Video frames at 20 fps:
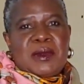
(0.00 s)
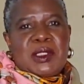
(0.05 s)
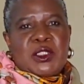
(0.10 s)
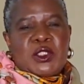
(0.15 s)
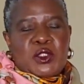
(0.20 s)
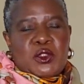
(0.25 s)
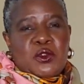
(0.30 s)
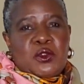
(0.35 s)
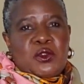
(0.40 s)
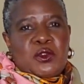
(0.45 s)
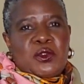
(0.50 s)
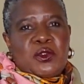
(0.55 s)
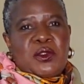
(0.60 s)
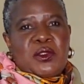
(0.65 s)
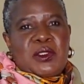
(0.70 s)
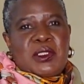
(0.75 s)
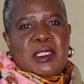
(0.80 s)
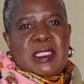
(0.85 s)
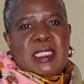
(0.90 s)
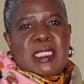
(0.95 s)
So,
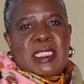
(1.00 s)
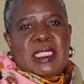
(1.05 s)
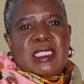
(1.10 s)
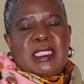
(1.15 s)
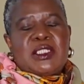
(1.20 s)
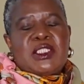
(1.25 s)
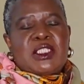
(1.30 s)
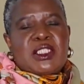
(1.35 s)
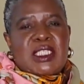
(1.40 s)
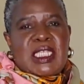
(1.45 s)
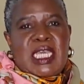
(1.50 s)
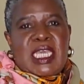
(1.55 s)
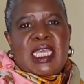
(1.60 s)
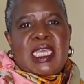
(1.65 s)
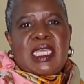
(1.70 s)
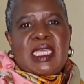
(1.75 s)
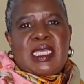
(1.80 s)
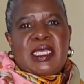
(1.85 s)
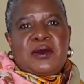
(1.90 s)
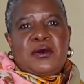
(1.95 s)

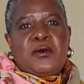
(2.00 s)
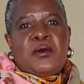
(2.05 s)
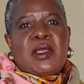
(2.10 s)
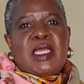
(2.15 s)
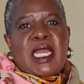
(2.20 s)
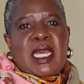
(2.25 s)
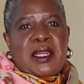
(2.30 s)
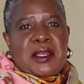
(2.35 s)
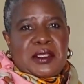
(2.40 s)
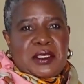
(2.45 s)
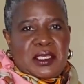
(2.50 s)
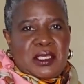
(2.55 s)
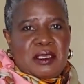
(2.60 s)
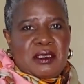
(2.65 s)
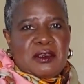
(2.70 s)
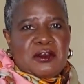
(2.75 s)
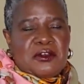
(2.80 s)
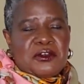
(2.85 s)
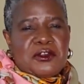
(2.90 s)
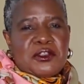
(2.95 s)
today we are
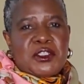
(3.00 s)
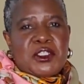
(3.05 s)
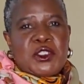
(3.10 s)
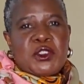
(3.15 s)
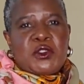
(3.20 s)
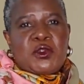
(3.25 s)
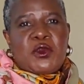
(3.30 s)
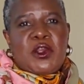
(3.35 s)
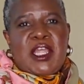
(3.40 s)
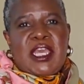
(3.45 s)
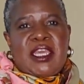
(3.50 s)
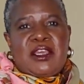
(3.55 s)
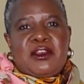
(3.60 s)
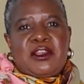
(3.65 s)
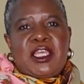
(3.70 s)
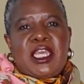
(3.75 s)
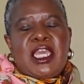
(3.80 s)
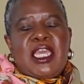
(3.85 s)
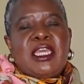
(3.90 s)
here to learn